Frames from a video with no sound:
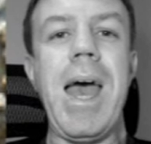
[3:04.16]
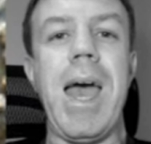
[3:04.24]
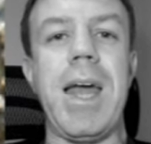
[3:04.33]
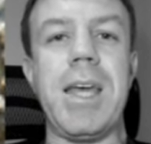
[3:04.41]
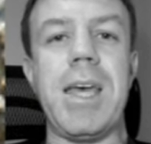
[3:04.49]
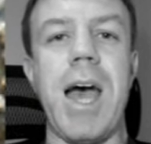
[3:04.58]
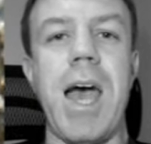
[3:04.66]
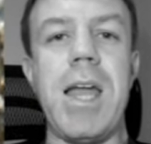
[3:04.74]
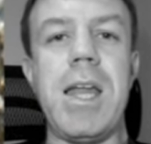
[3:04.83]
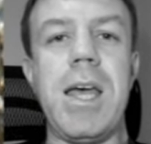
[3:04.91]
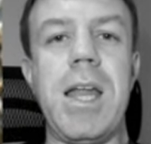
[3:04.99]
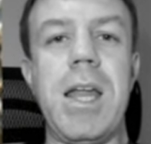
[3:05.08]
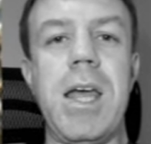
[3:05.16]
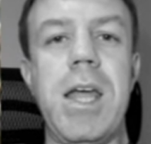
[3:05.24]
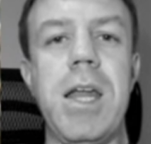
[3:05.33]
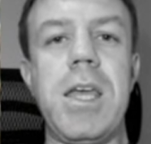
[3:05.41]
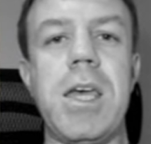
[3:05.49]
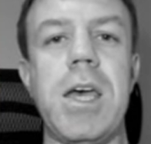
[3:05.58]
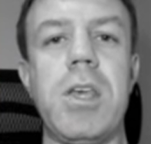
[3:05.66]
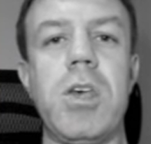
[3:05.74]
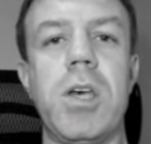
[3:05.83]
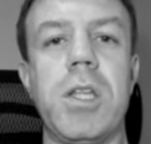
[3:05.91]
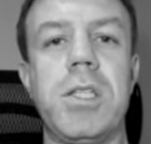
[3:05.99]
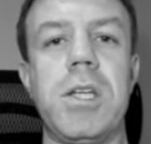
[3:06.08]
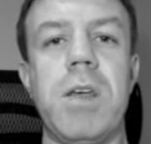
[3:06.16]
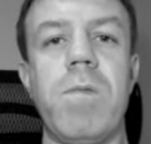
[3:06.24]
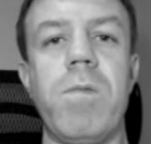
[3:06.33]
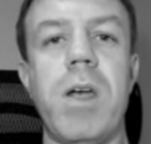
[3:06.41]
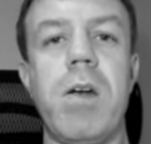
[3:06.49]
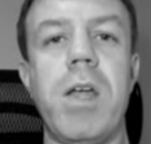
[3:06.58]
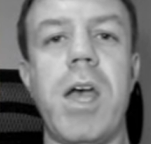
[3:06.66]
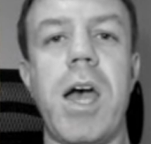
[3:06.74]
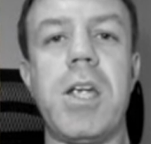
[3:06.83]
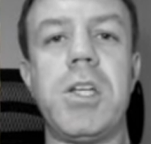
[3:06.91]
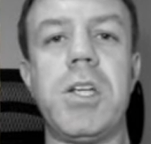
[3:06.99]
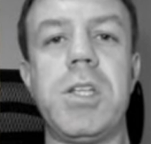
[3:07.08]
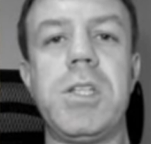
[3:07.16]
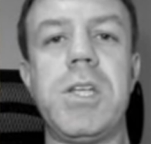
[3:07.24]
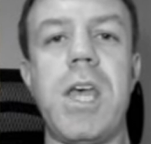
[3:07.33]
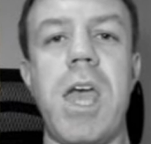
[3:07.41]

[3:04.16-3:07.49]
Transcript: And again, in India, you can see variations